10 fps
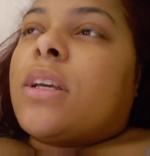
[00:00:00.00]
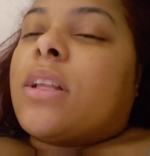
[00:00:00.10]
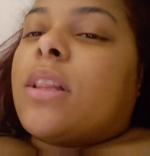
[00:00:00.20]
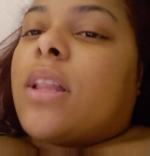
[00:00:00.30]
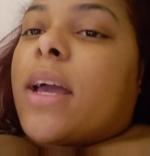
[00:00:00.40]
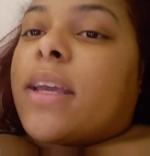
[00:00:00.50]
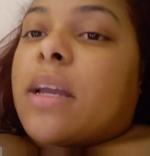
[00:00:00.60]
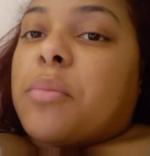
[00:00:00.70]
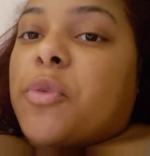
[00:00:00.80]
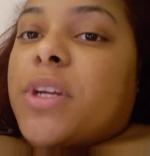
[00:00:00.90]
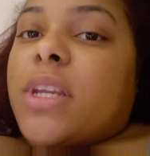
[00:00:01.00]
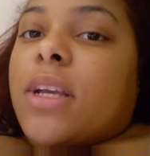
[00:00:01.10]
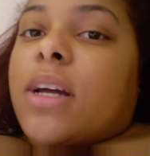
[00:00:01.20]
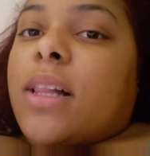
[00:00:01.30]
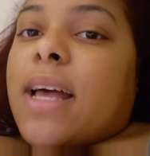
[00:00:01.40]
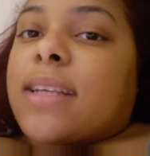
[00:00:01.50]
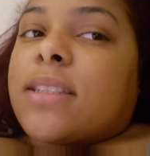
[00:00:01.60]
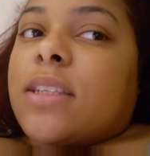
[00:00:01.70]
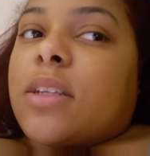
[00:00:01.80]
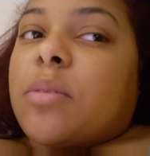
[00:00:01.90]
like I'm reading a
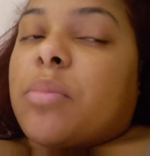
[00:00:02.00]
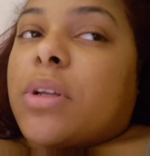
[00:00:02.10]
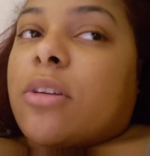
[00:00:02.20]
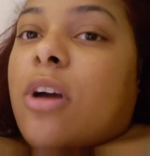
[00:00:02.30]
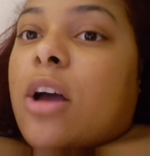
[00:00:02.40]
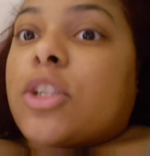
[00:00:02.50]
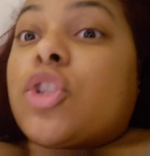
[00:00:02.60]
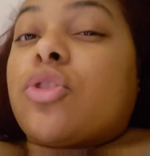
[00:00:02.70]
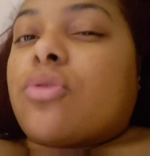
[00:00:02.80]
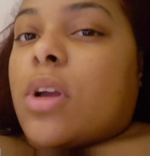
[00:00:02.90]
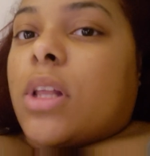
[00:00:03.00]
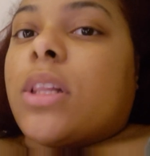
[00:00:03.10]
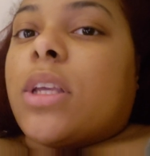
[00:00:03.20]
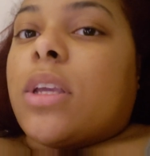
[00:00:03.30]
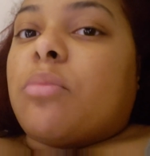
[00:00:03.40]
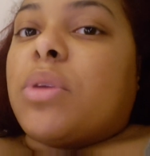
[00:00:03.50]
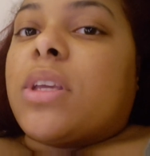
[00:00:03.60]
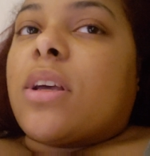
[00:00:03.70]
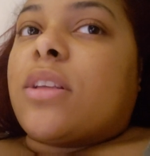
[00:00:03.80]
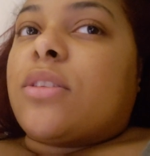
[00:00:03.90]
classic, but not struggling
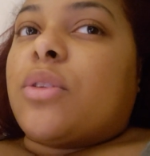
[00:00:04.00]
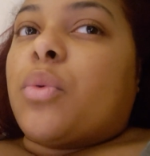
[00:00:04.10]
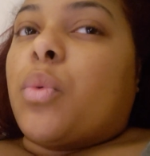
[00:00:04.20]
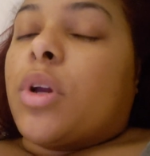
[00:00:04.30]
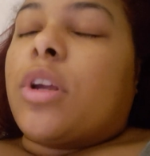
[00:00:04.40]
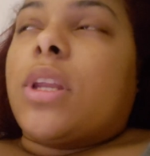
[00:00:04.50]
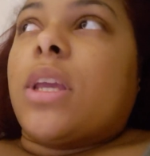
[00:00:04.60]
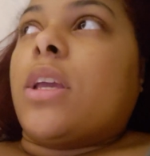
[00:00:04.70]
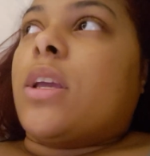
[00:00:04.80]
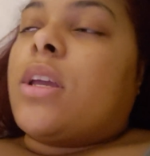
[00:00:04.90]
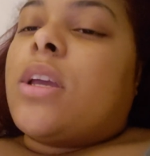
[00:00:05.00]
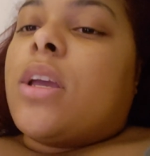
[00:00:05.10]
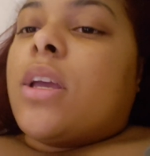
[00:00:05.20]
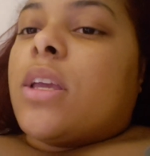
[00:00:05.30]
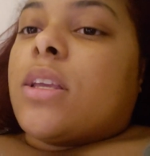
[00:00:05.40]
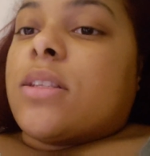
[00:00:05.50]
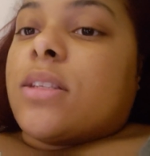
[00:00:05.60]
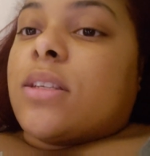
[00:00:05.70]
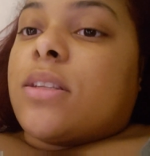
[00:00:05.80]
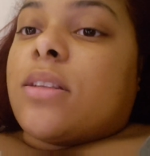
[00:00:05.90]
because the wording
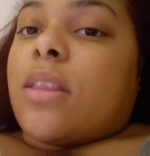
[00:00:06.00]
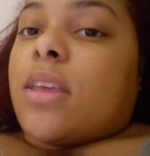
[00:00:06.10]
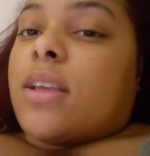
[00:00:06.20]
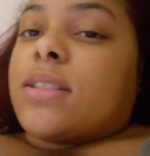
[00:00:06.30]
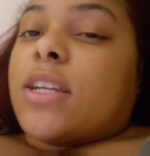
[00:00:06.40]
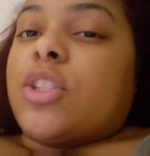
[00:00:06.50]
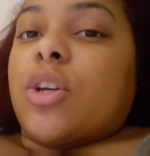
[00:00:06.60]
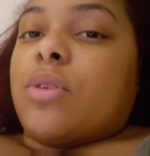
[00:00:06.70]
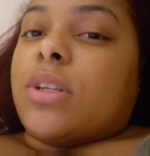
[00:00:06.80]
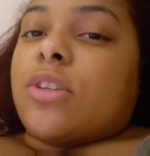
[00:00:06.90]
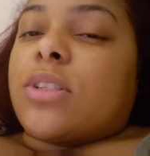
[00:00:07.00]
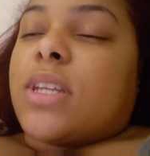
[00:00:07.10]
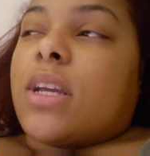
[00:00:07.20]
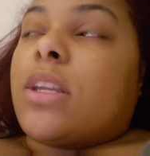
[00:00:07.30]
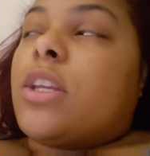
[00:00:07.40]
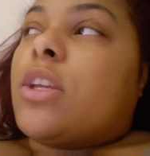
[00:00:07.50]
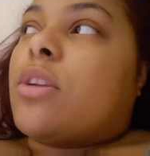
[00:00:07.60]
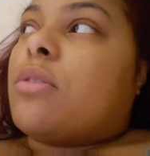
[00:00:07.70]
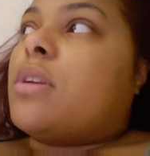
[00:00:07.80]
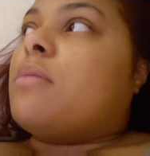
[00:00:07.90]
isn't things I don't understand, you
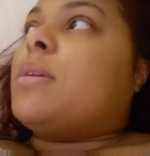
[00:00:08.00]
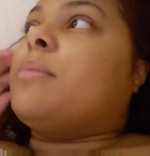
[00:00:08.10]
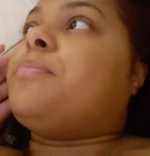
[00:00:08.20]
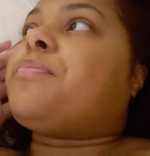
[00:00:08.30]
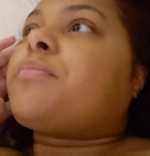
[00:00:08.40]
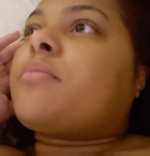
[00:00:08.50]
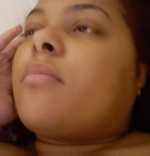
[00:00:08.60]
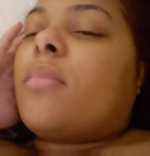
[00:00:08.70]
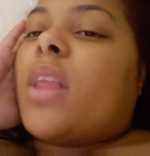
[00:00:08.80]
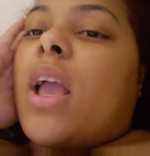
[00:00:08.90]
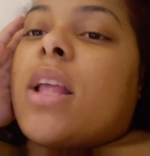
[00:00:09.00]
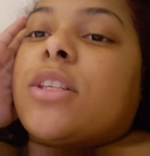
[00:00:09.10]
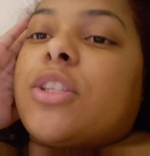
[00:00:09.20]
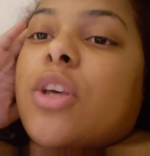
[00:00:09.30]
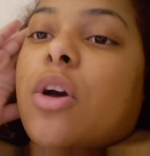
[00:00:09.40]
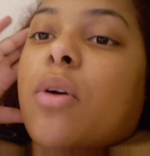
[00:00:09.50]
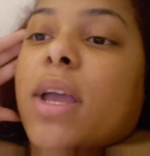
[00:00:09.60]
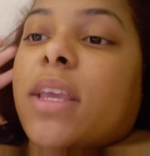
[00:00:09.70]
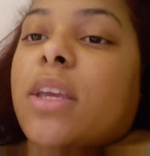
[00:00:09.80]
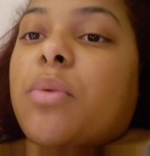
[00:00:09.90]
know what I mean? And so
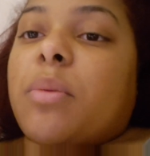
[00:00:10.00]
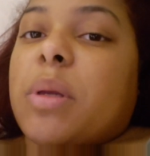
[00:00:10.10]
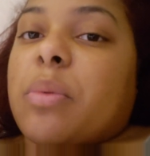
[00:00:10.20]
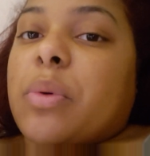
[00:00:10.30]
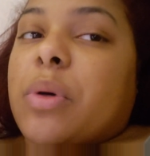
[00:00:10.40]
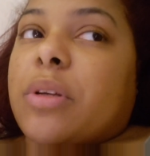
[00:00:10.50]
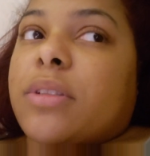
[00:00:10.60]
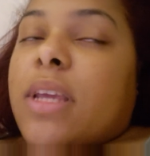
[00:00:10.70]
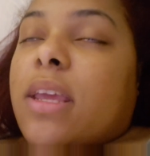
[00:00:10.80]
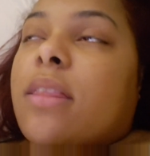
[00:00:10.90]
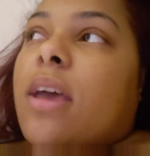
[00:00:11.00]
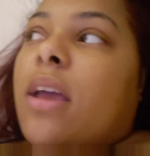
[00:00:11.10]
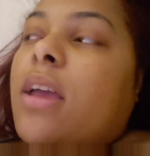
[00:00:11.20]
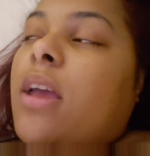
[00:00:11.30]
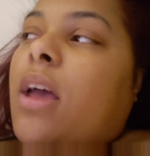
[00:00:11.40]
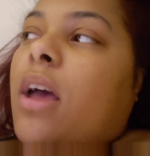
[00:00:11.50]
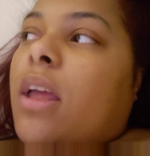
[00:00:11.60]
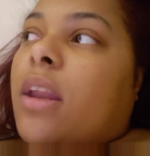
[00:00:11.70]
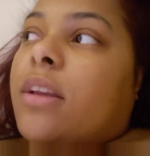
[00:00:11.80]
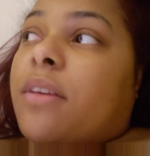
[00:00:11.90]
I get where people are saying that,
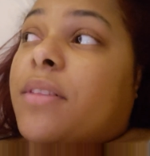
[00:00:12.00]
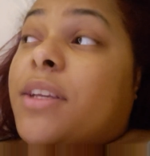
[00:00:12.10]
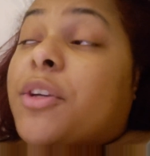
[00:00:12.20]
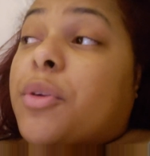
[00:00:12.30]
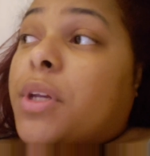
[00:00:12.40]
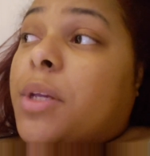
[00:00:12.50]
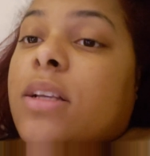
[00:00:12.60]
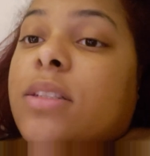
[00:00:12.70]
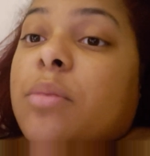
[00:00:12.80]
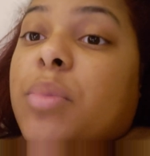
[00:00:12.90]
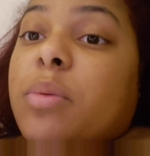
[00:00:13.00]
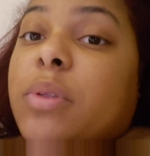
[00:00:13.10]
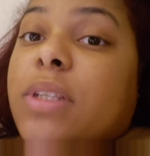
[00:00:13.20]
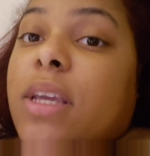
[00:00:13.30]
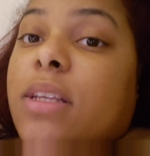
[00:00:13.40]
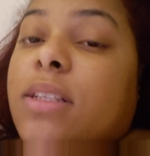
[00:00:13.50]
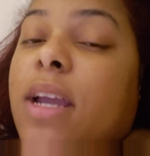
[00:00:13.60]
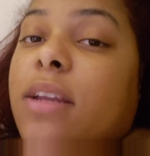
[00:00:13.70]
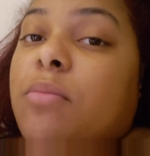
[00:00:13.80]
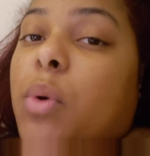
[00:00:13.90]
and I definitely agree. Some people say it's
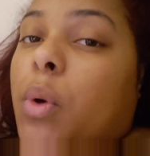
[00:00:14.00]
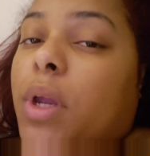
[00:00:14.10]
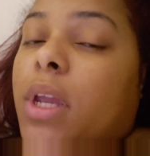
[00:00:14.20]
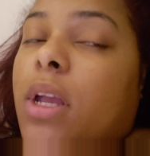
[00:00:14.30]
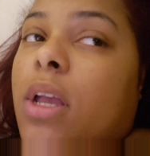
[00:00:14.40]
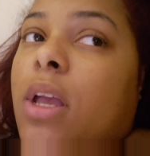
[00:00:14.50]
kind of boring,